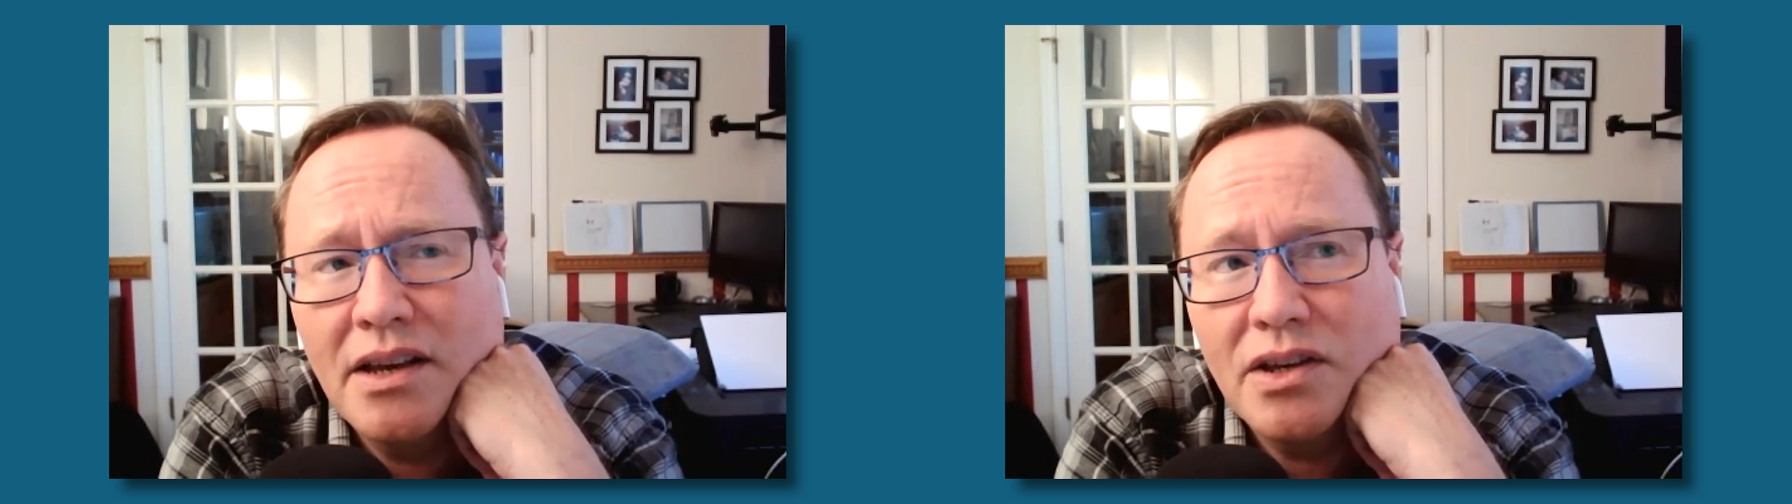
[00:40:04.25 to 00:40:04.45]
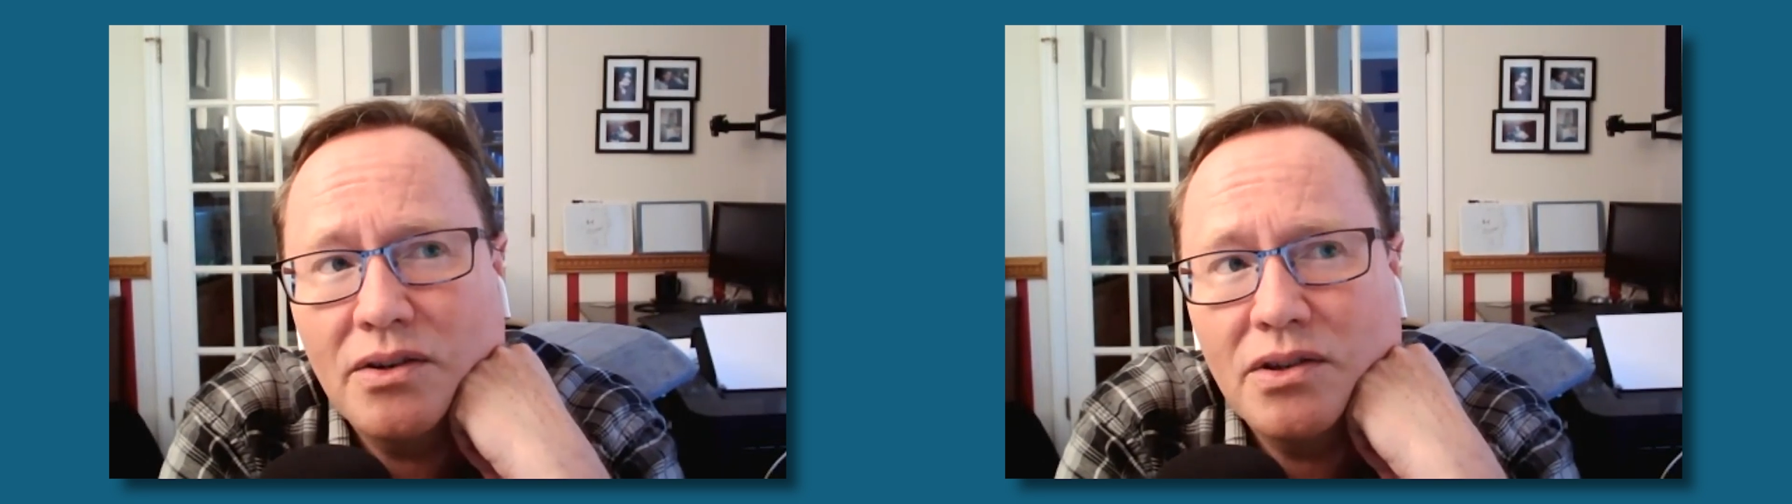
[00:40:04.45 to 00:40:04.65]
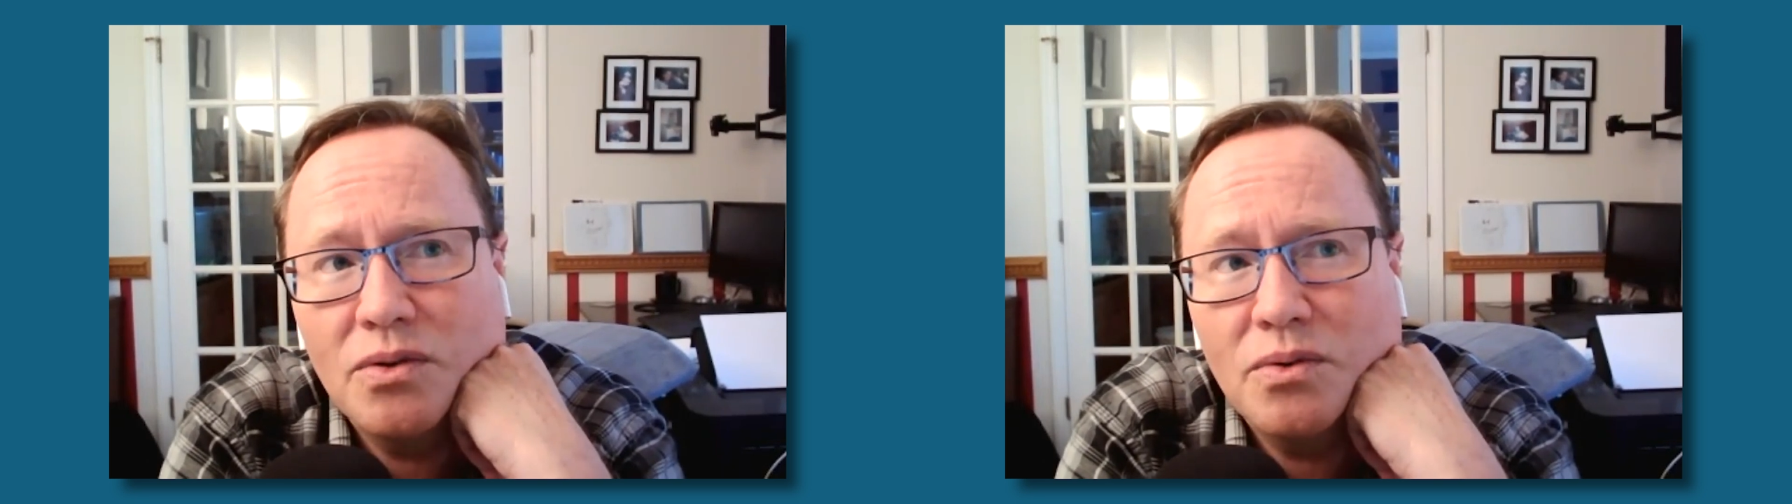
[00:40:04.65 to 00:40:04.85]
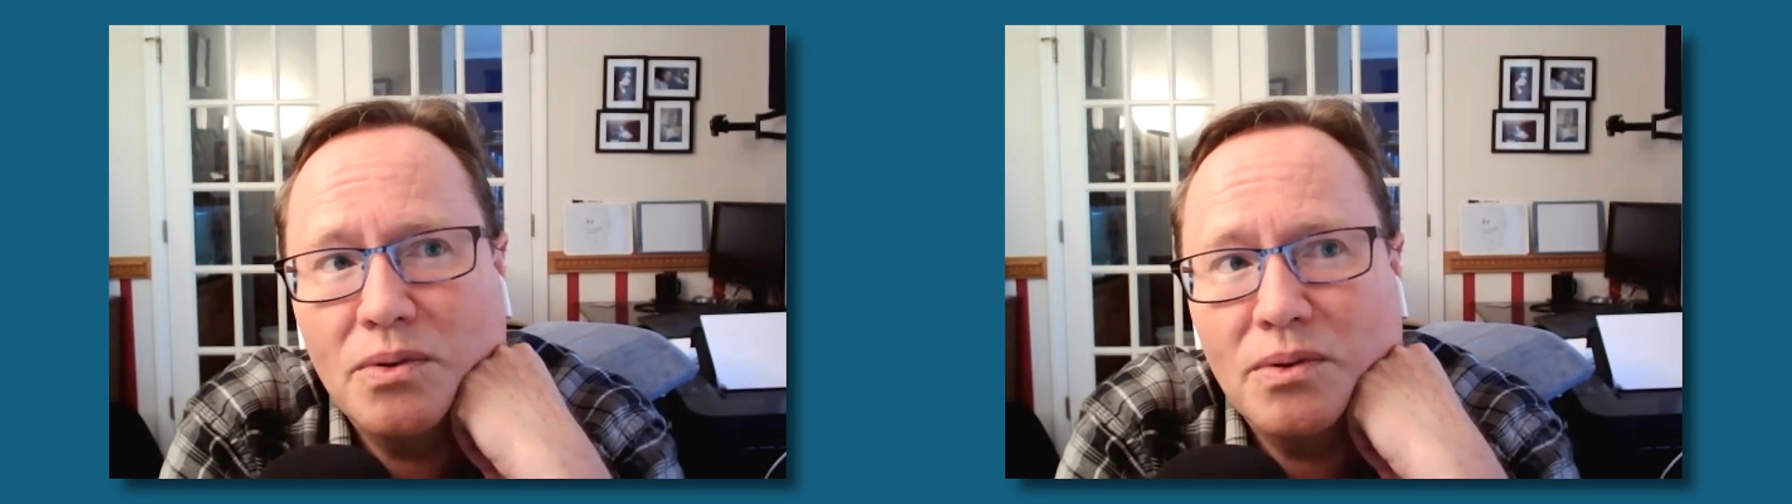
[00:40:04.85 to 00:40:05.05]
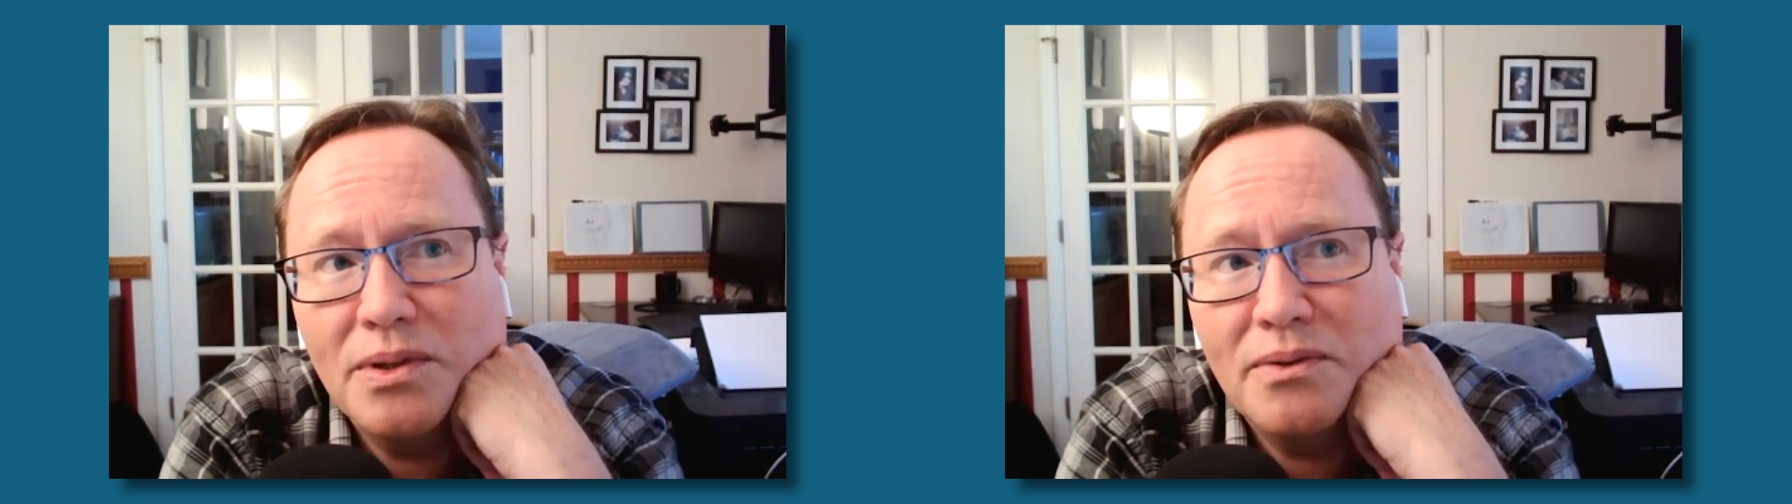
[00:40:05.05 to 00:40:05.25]

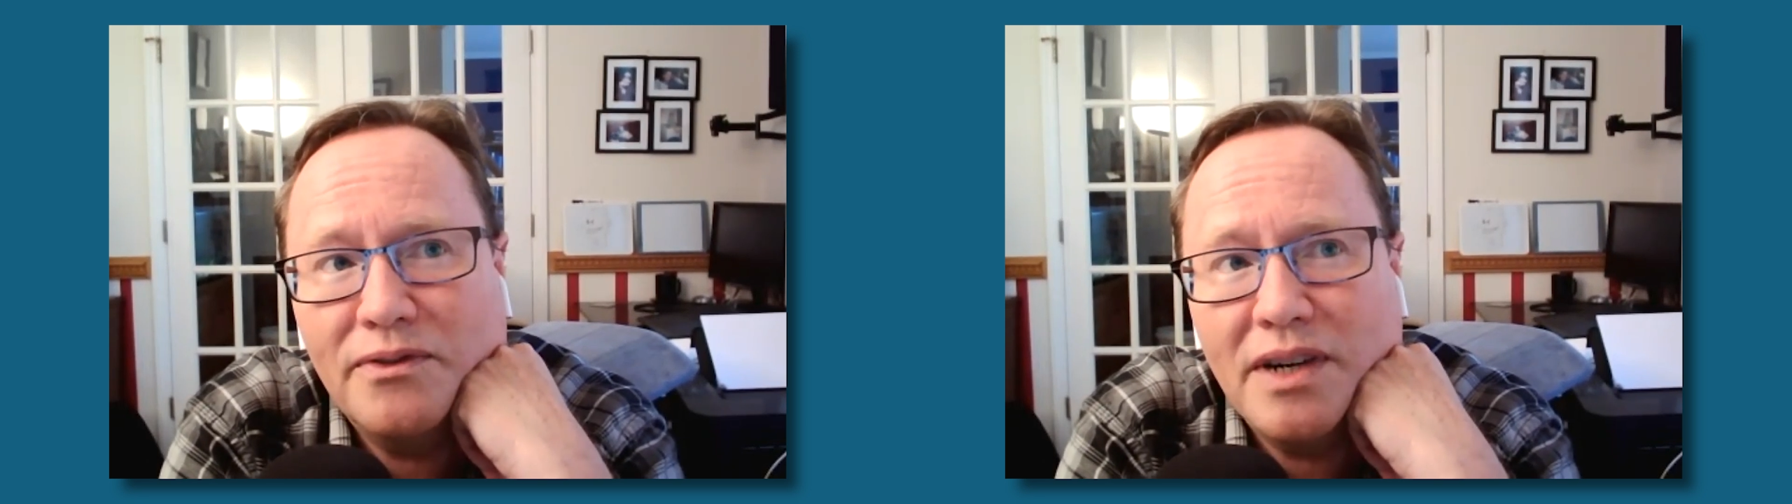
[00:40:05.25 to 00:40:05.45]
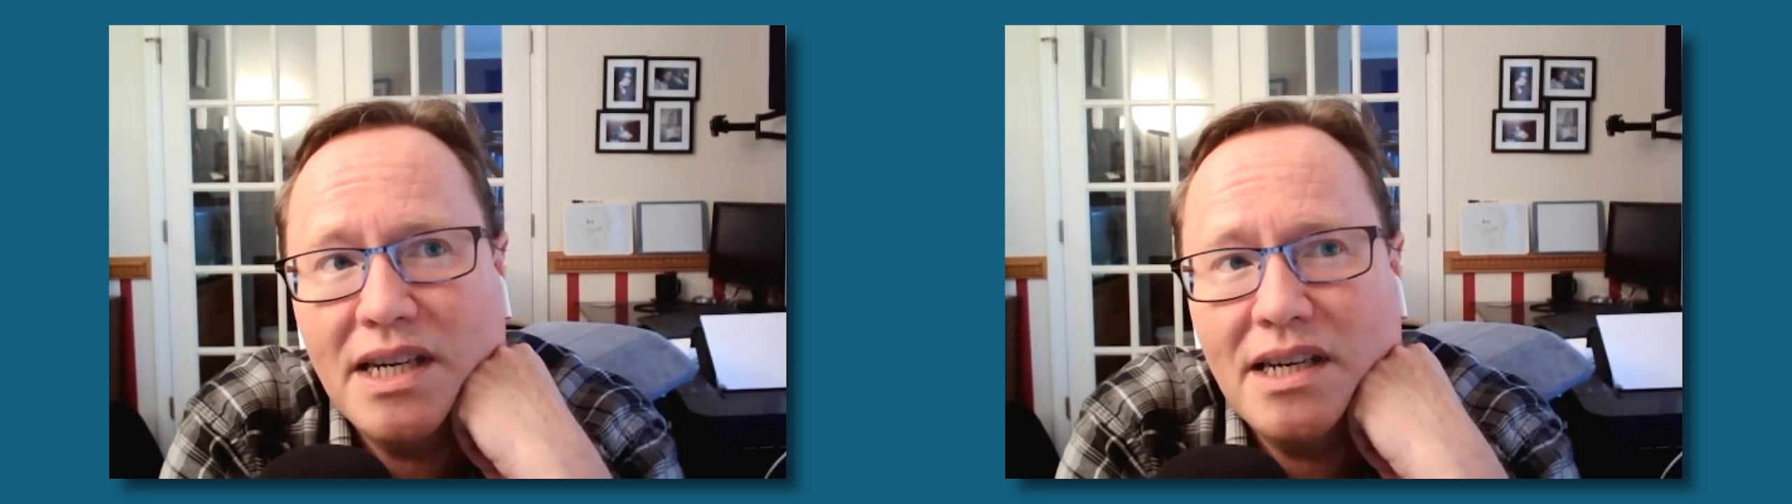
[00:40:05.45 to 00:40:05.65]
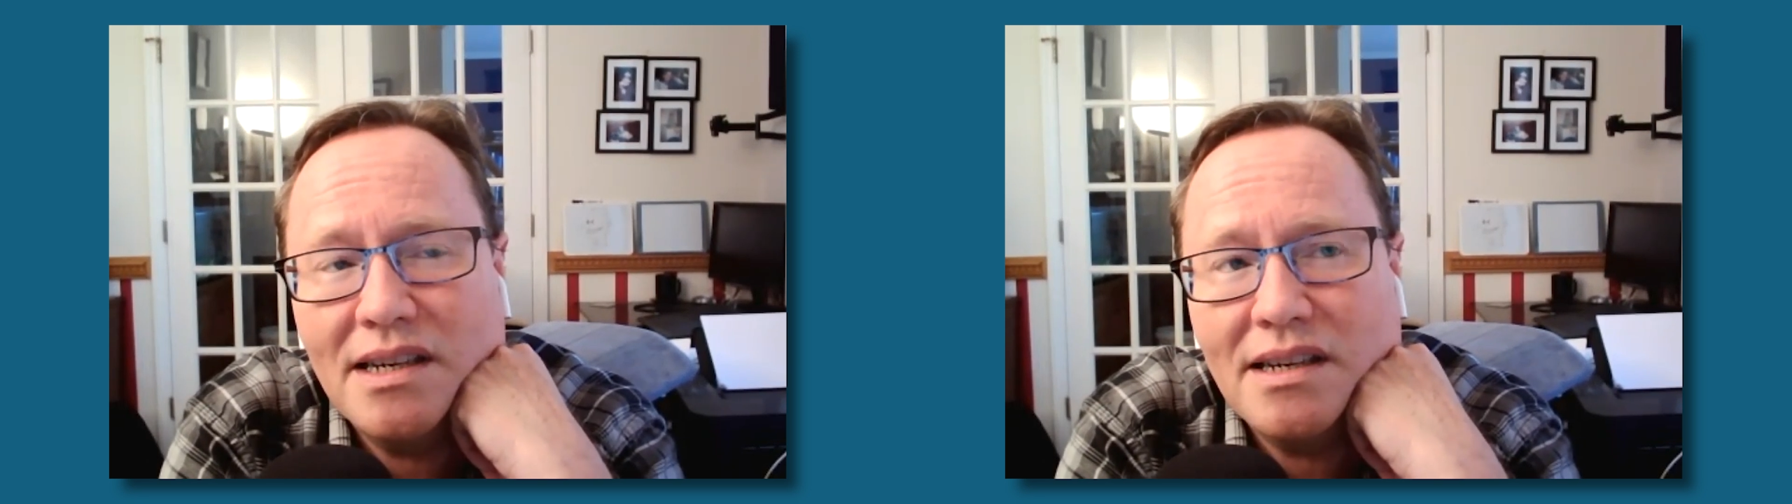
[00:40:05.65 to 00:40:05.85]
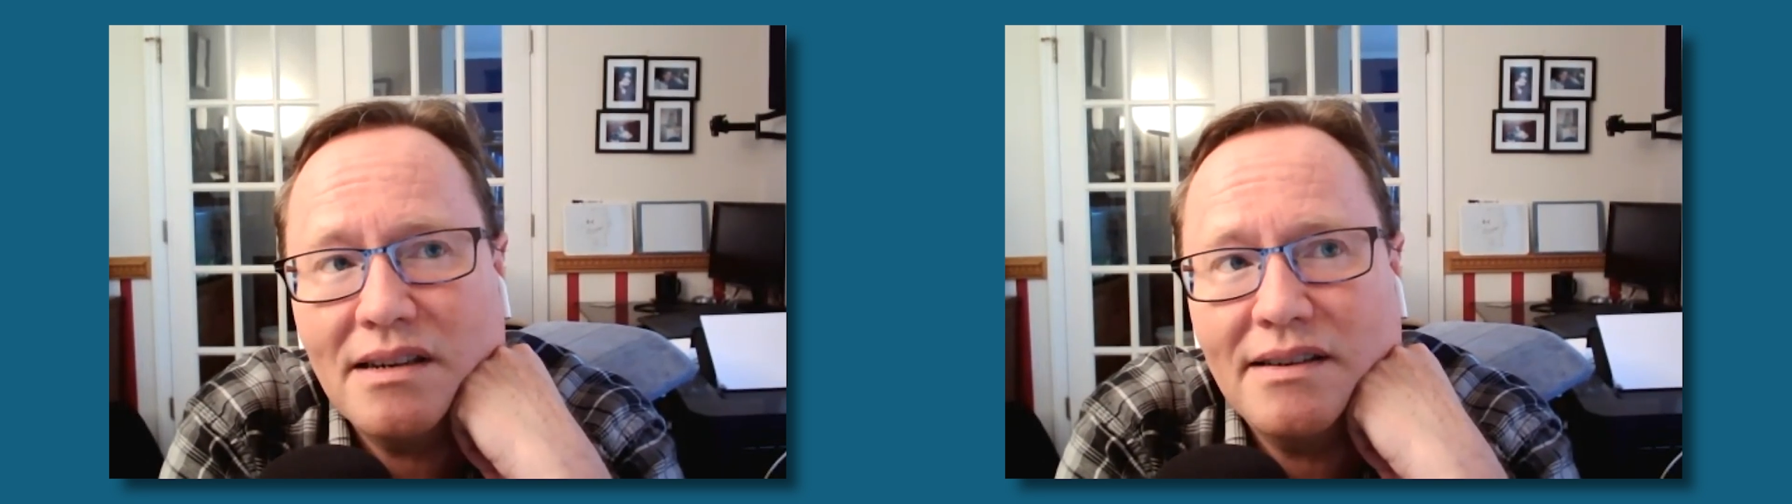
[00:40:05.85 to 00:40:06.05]
you'll find